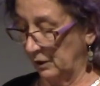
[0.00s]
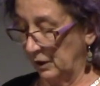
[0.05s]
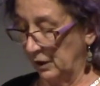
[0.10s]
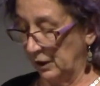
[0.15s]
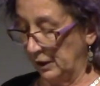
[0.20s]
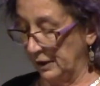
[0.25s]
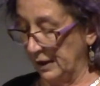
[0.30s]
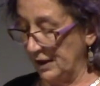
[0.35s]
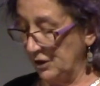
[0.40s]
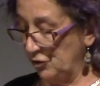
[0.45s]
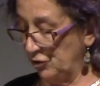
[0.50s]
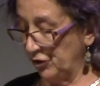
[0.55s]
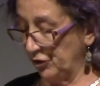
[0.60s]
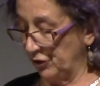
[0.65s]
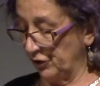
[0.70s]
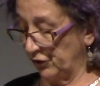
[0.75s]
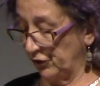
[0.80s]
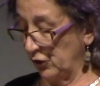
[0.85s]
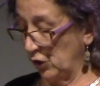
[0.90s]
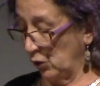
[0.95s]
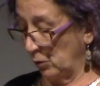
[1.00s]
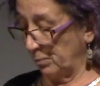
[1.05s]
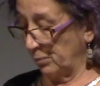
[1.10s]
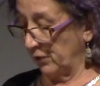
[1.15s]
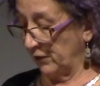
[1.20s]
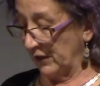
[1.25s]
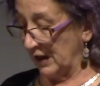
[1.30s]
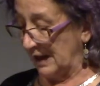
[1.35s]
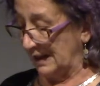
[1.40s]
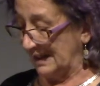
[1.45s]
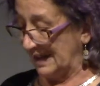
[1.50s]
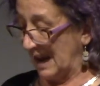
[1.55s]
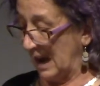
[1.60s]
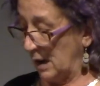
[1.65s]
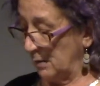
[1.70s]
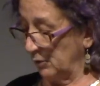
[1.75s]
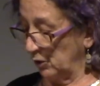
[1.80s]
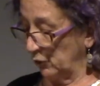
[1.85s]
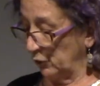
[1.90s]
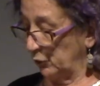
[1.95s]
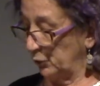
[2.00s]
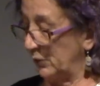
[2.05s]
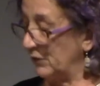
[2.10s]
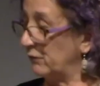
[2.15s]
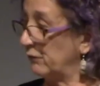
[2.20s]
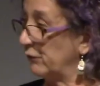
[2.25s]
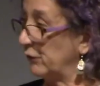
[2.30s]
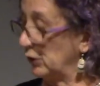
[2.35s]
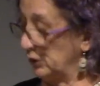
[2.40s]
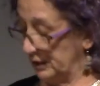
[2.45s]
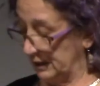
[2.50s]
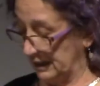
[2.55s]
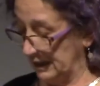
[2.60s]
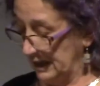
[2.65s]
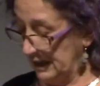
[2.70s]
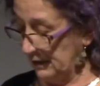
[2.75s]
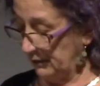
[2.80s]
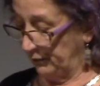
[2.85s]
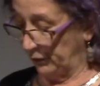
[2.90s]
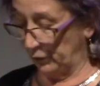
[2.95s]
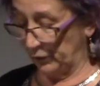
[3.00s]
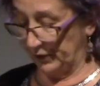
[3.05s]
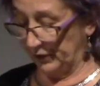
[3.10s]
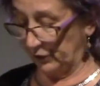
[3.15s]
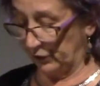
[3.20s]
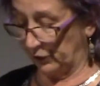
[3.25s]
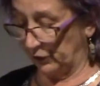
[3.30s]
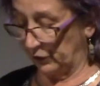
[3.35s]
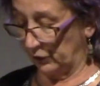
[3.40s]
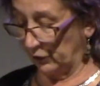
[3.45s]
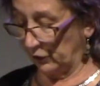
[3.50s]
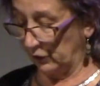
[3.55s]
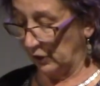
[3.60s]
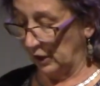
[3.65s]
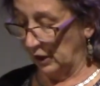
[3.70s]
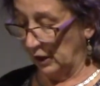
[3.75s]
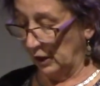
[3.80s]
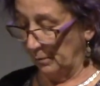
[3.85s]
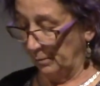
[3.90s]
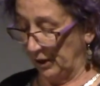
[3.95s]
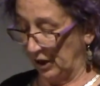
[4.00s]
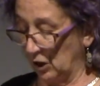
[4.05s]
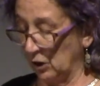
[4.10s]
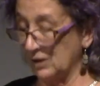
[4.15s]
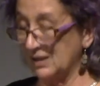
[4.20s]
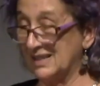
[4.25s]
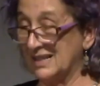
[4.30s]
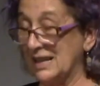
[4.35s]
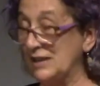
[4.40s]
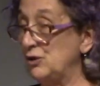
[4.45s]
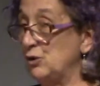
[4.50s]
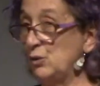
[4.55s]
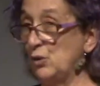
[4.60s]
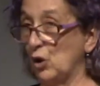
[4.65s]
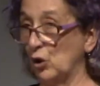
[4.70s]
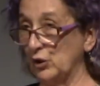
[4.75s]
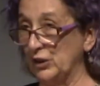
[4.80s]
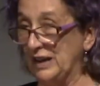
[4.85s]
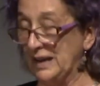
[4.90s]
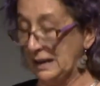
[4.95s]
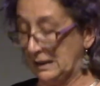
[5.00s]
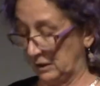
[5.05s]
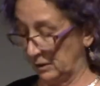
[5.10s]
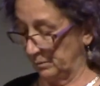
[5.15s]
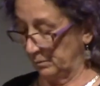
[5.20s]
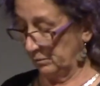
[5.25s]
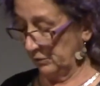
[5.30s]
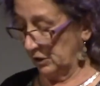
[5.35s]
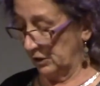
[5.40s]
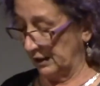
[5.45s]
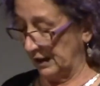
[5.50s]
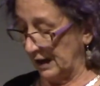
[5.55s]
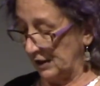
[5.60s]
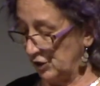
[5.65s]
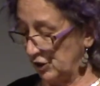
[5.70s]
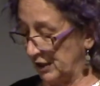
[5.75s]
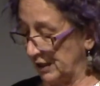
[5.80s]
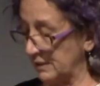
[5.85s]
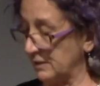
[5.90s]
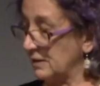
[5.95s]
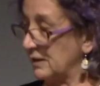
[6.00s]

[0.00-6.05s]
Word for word: Nature does not provide camels with front teeth, for instance, because they do not need them to digest